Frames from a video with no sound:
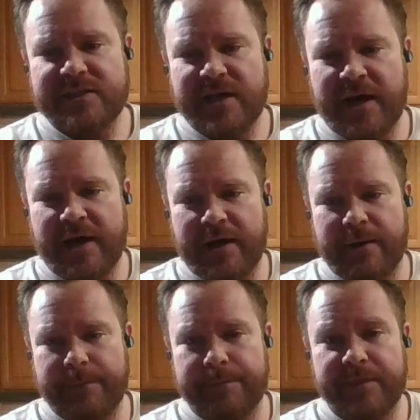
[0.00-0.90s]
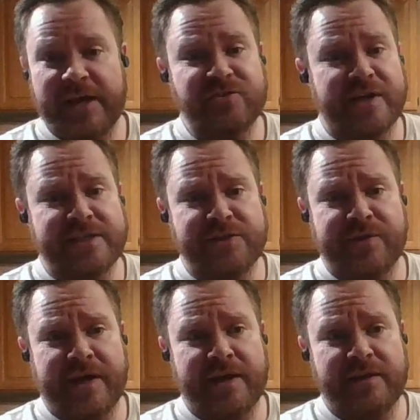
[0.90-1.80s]
Um, I try to do
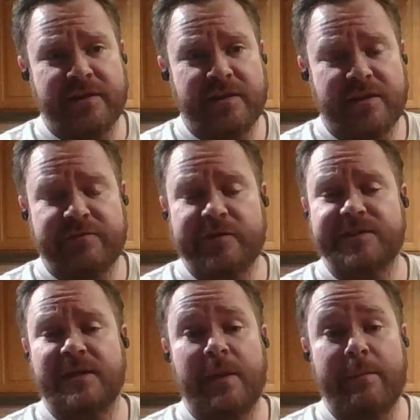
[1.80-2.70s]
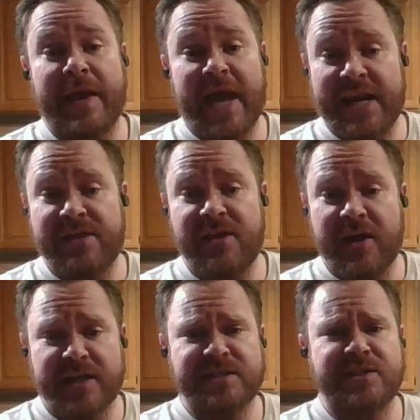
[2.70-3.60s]
that the first time I make anything.
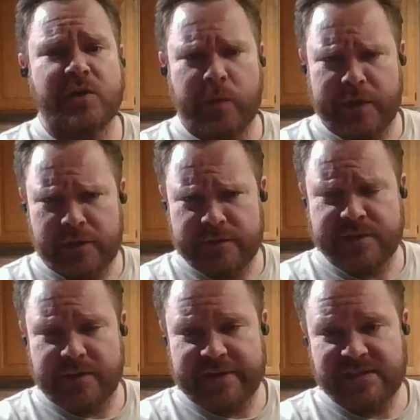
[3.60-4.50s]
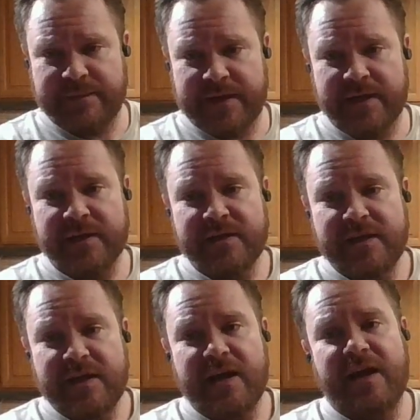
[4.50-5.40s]
I stick really close to the recipe,
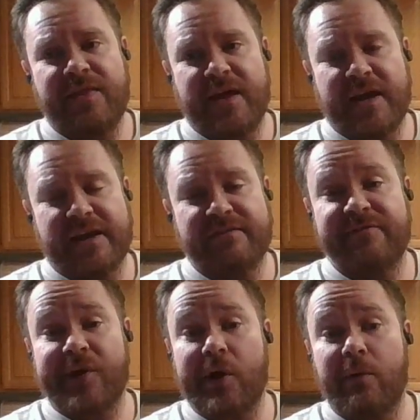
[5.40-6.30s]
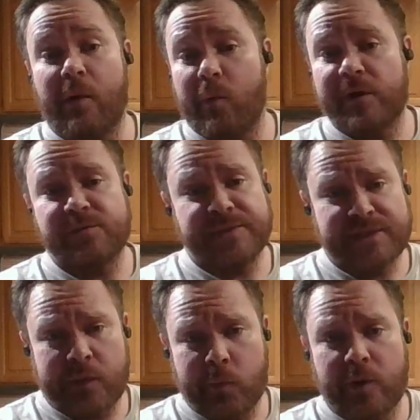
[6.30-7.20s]
and then I can figure out what worked, what
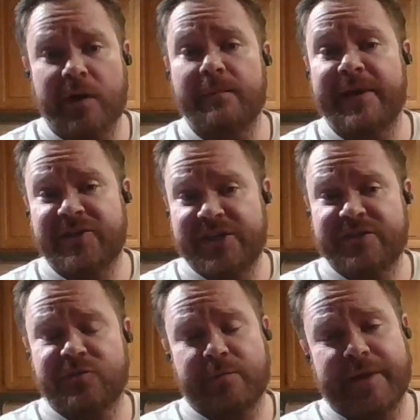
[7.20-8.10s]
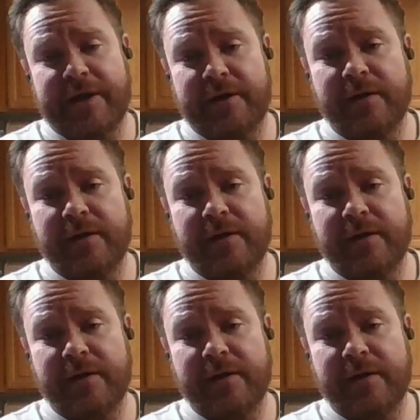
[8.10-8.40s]
didn't work, and make changes from there.